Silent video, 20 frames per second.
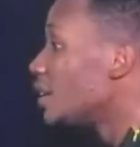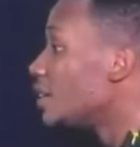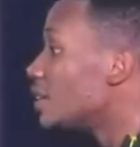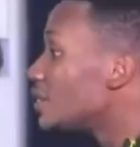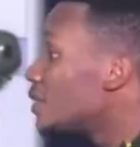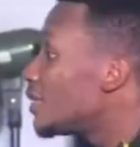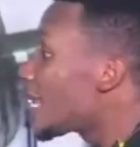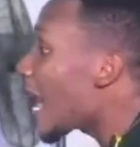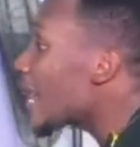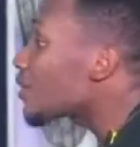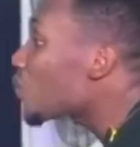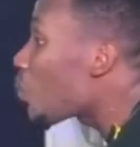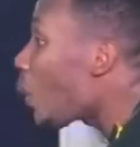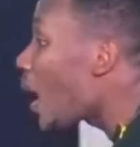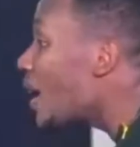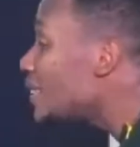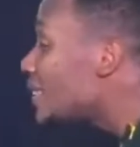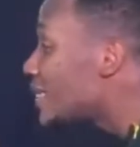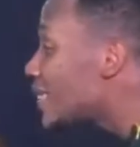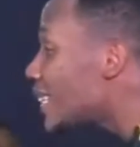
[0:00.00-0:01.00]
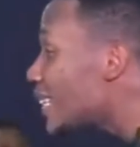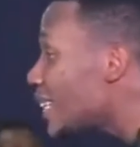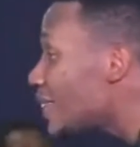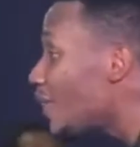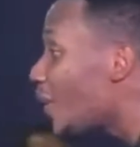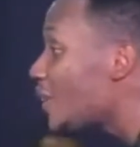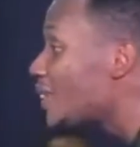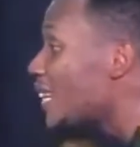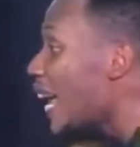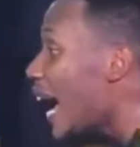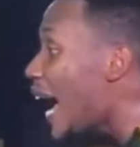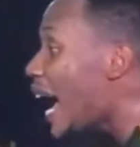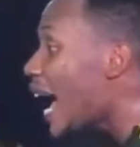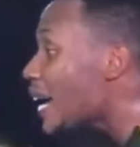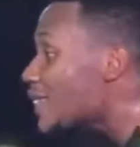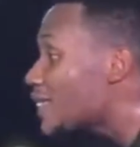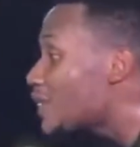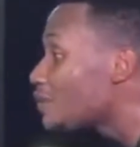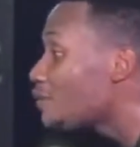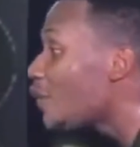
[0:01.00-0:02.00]
that 1 trillion they are
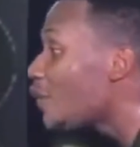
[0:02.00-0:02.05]
asking for,